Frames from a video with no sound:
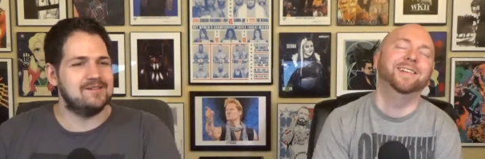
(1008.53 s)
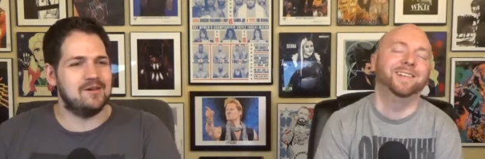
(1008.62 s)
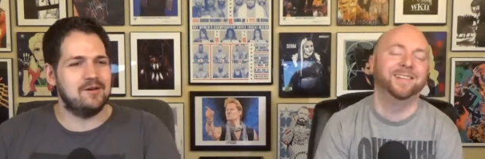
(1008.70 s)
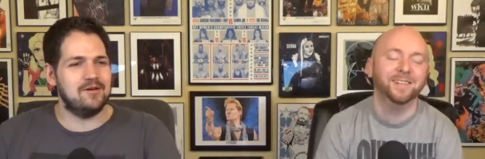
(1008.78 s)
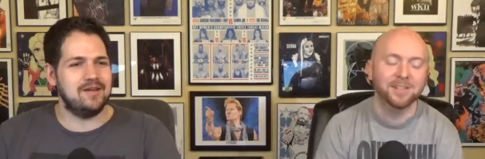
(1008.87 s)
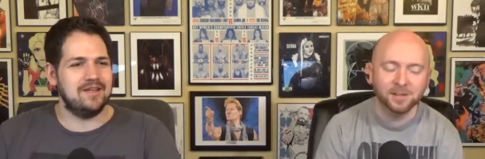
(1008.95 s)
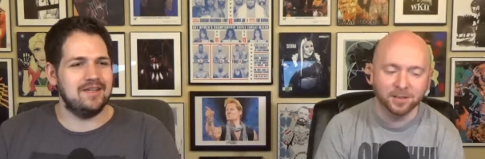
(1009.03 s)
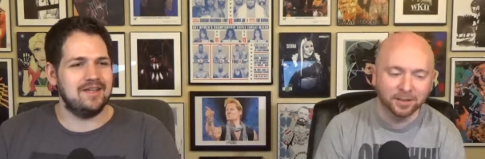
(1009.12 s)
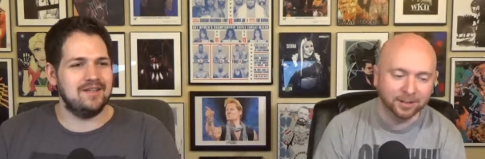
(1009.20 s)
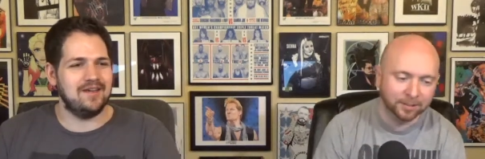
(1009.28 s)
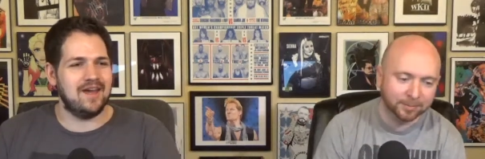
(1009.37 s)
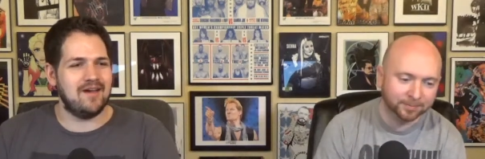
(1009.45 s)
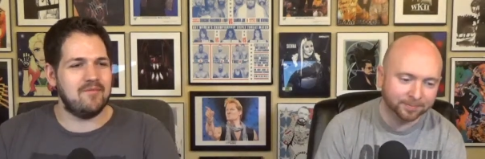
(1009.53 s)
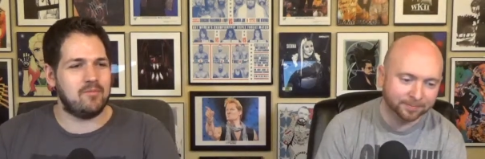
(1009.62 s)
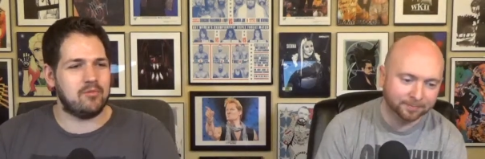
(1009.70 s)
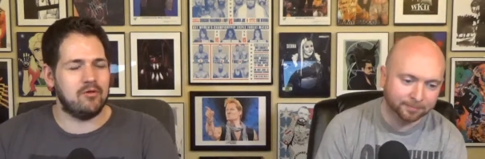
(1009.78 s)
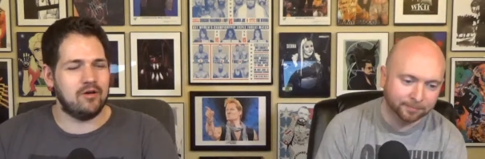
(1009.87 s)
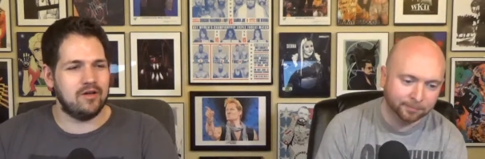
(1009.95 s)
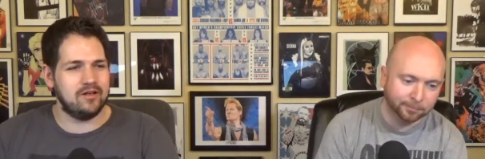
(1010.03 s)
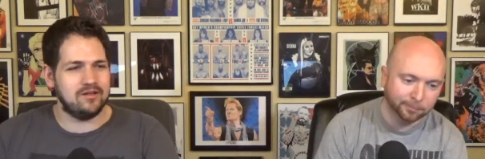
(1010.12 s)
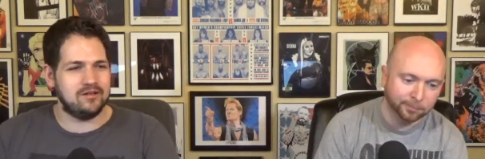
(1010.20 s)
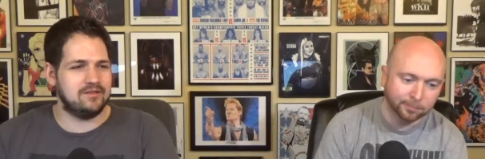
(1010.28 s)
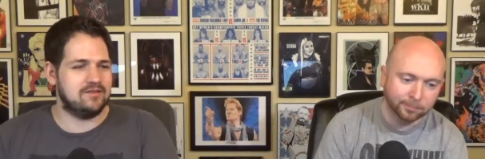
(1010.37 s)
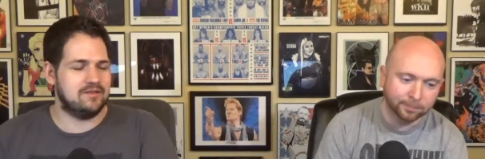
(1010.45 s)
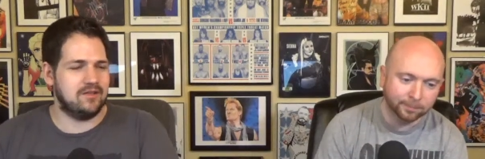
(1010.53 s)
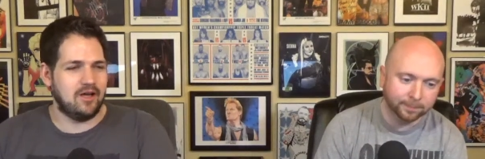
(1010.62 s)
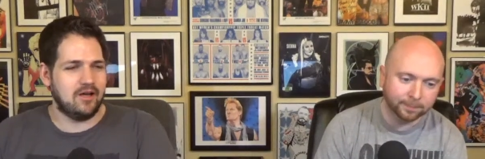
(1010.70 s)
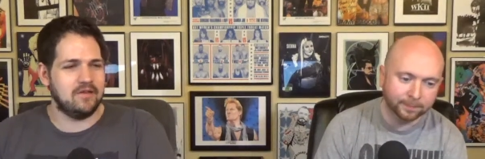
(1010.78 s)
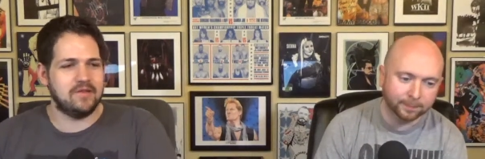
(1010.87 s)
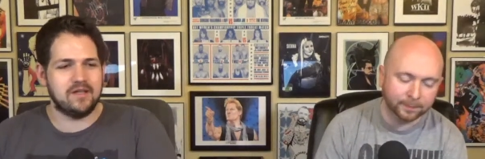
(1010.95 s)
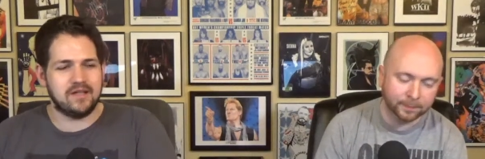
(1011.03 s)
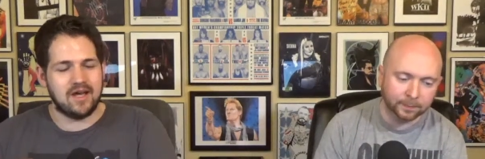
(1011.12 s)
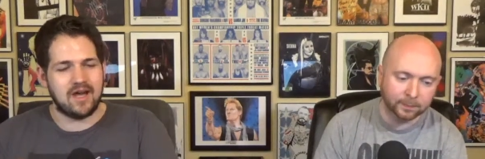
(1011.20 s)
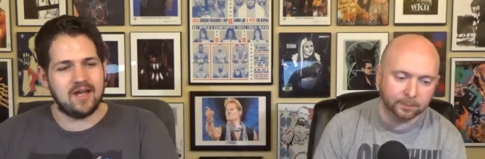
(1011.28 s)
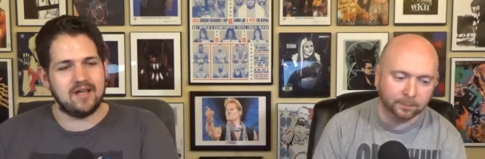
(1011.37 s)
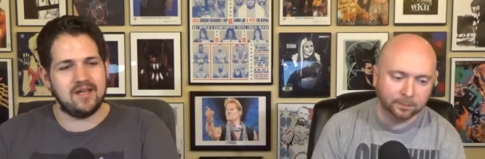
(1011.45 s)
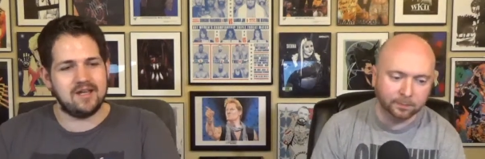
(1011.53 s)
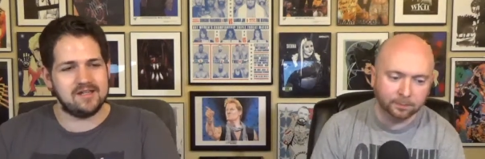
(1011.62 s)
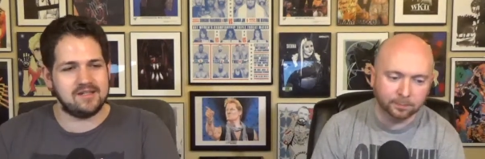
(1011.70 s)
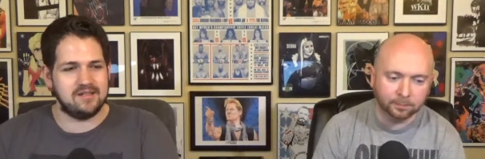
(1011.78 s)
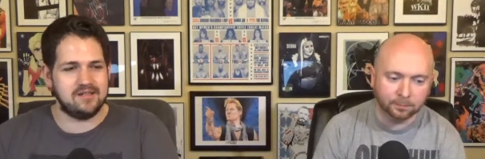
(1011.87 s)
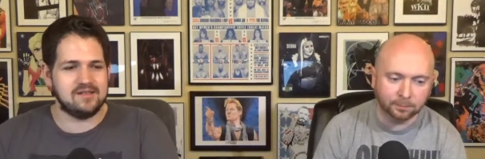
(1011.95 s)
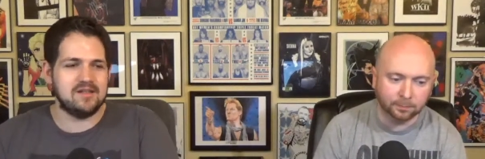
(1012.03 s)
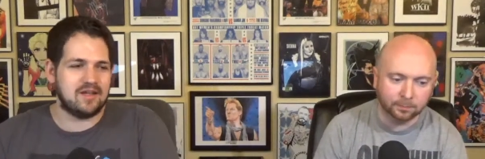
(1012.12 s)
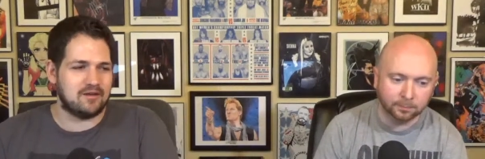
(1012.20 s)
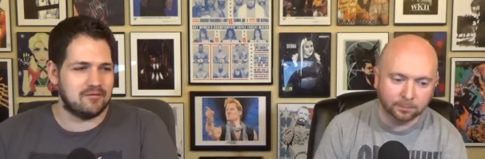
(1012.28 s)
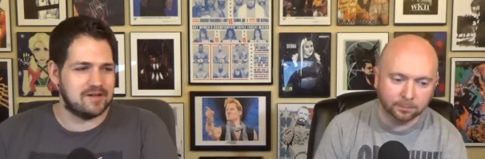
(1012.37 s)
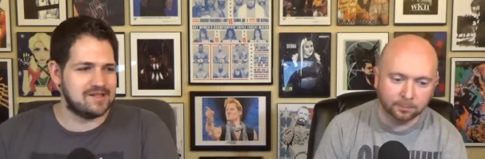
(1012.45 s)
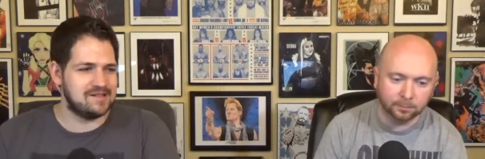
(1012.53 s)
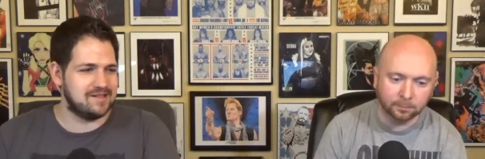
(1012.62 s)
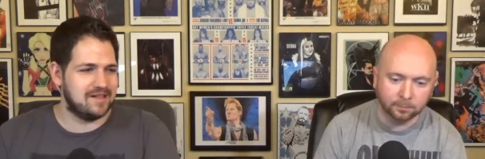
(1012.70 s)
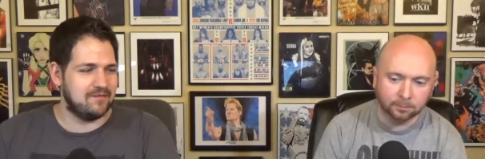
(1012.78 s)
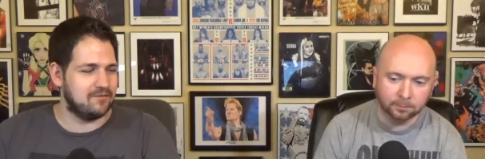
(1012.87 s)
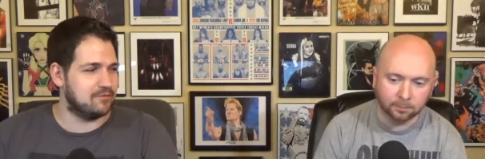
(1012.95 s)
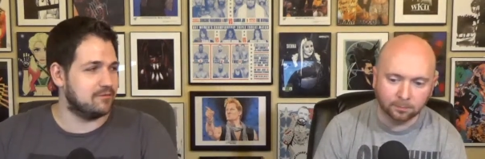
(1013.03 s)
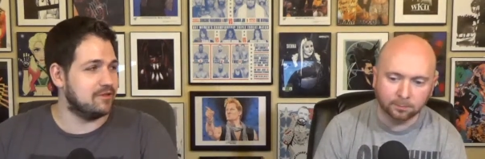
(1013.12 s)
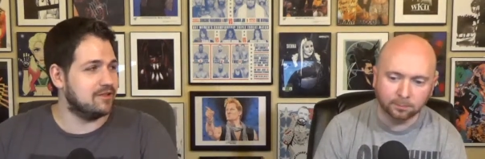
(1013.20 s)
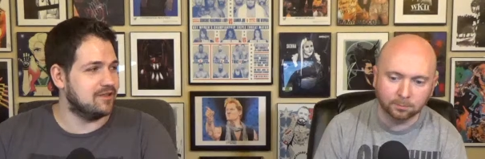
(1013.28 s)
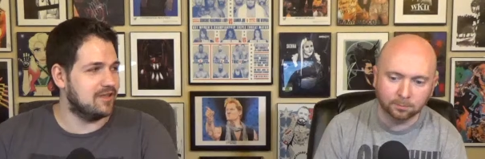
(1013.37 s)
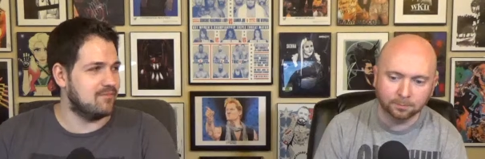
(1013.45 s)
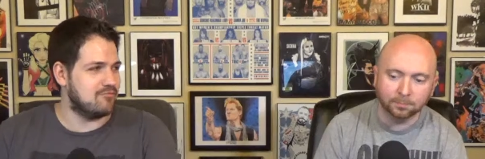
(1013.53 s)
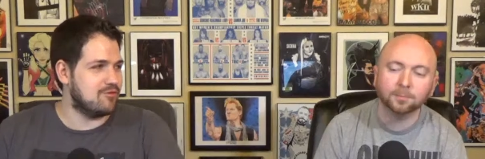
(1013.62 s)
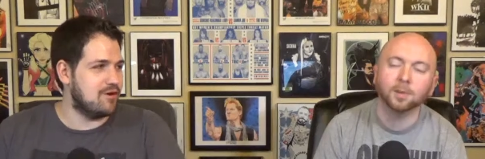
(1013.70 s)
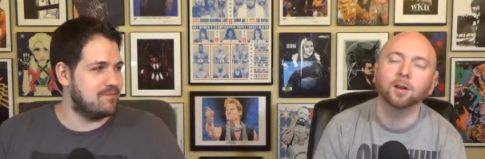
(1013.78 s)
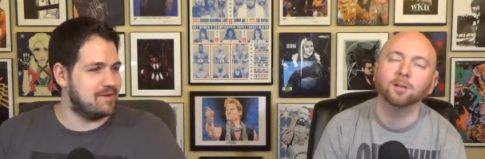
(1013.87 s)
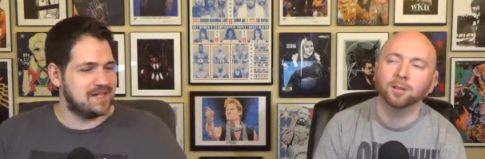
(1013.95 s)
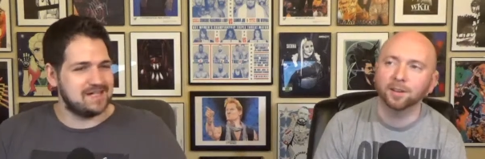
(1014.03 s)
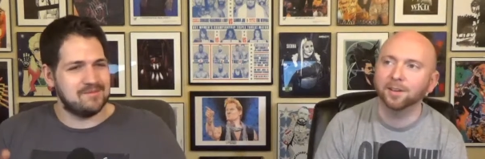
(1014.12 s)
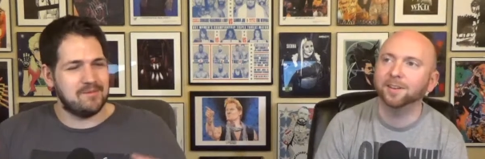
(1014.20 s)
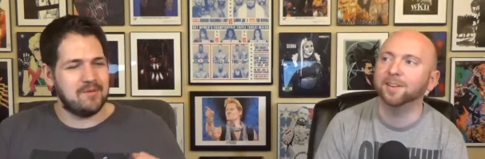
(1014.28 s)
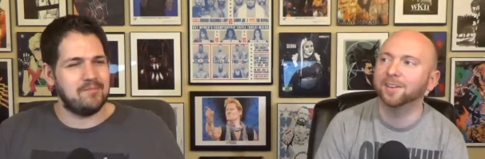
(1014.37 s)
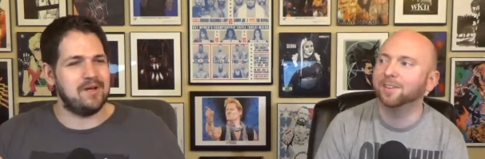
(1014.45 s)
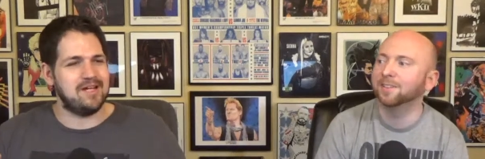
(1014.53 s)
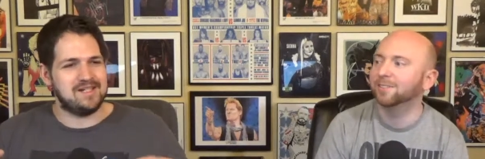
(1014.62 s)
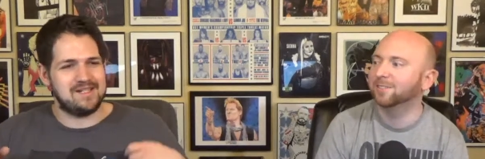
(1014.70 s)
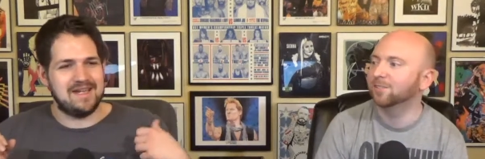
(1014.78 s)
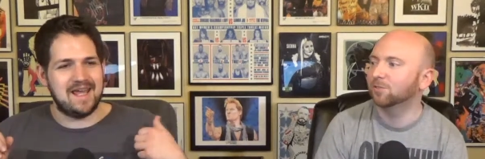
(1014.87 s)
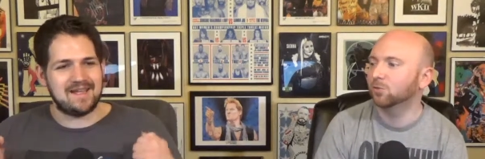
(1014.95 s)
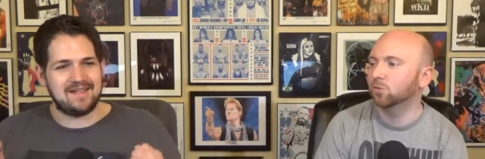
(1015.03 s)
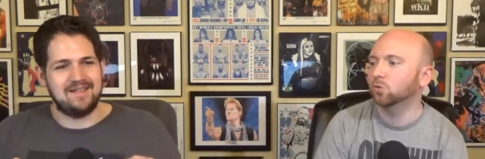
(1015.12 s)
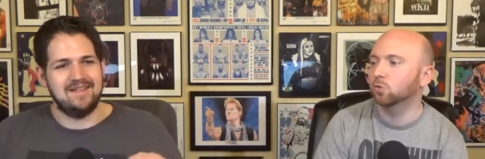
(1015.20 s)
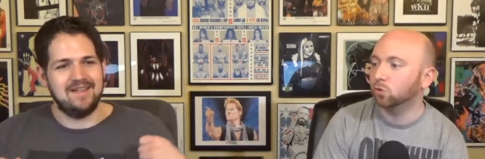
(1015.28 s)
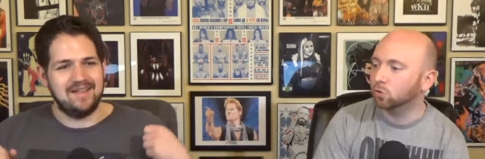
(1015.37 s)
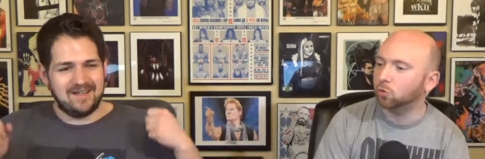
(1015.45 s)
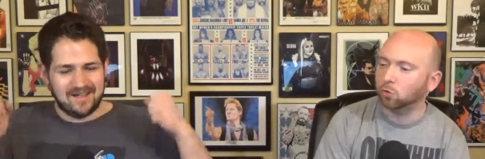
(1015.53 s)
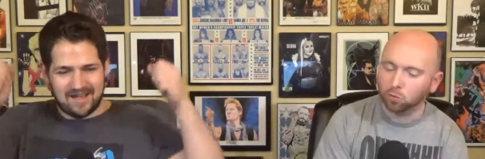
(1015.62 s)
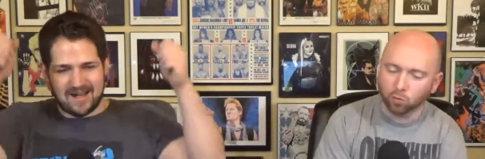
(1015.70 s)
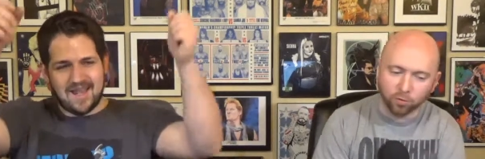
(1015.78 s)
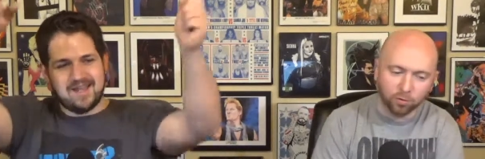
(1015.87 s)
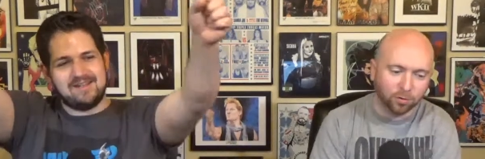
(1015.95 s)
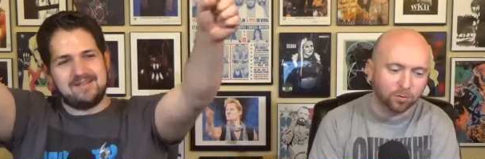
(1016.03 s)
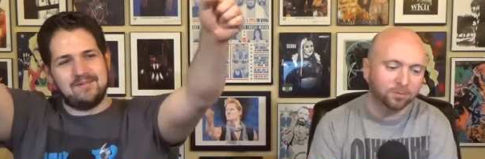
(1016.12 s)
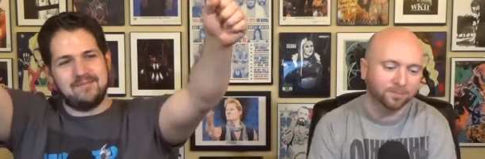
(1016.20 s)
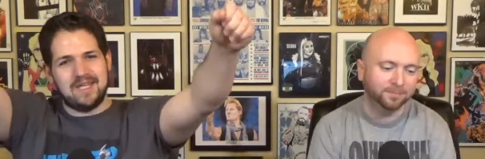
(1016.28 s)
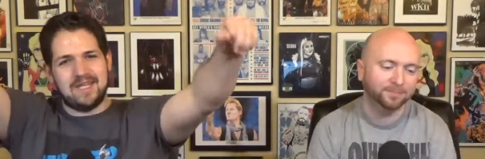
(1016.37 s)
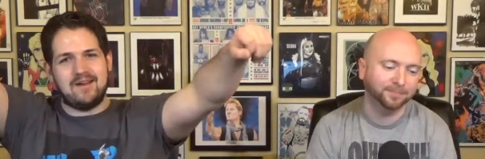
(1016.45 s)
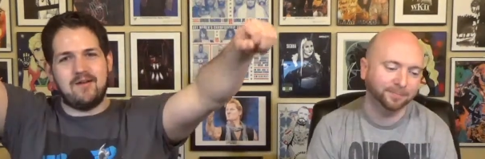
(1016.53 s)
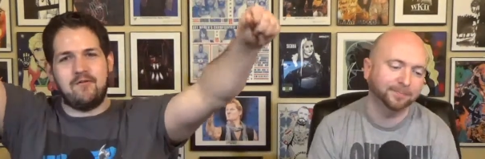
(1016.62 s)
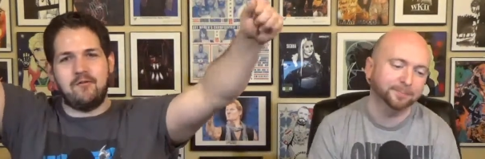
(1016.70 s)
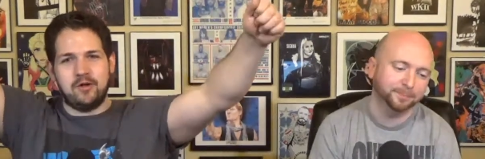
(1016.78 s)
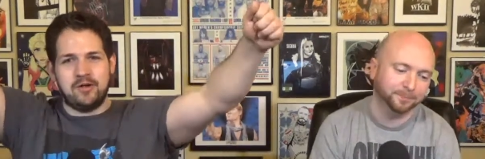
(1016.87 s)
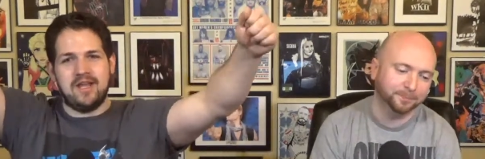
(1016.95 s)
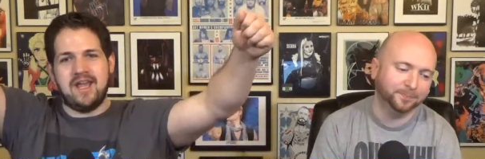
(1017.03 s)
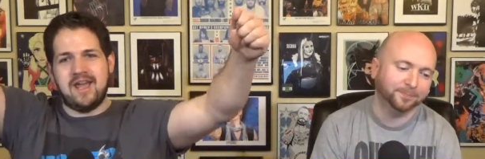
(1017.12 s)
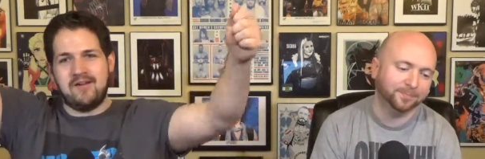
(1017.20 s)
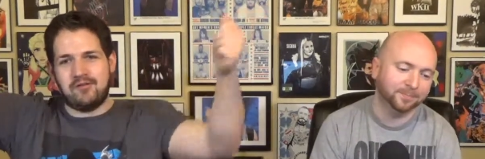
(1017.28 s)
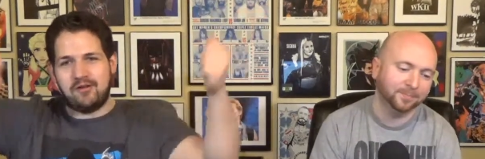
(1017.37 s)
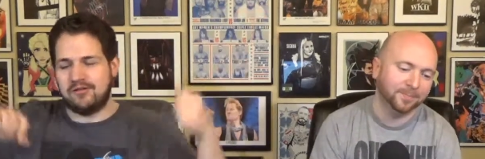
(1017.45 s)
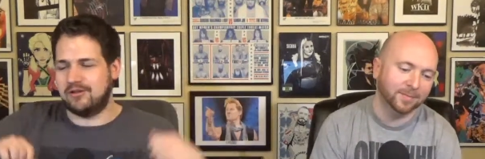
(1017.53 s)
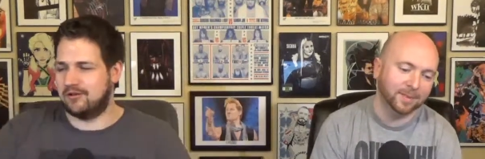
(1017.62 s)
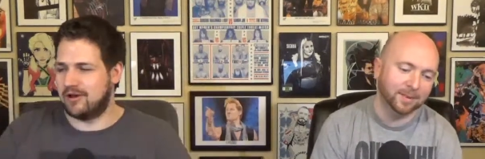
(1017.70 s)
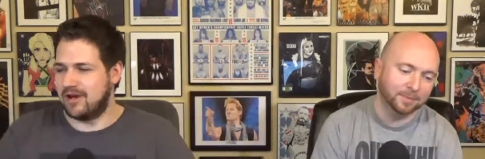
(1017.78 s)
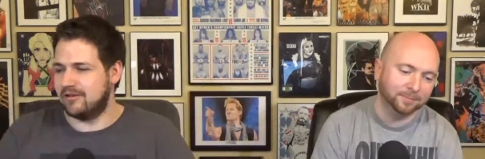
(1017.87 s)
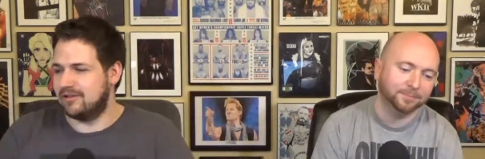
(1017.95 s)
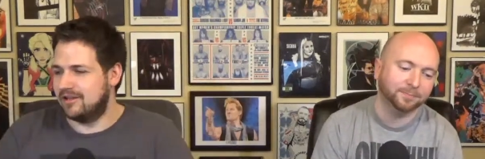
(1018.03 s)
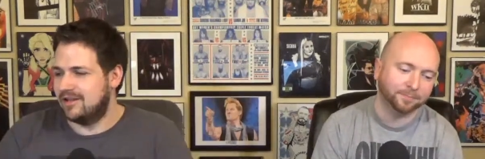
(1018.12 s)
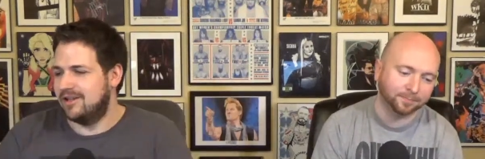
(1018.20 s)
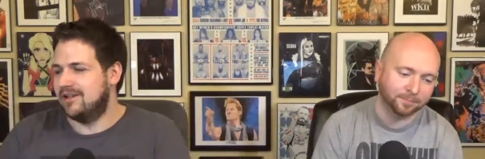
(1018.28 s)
Speaker 1: so and then you have Braun uh, the guy asking, "Is like wrestling even real?" And Braun oh, picks yeah. him up by his neck and real? hangs him like a foot and a half off the ground.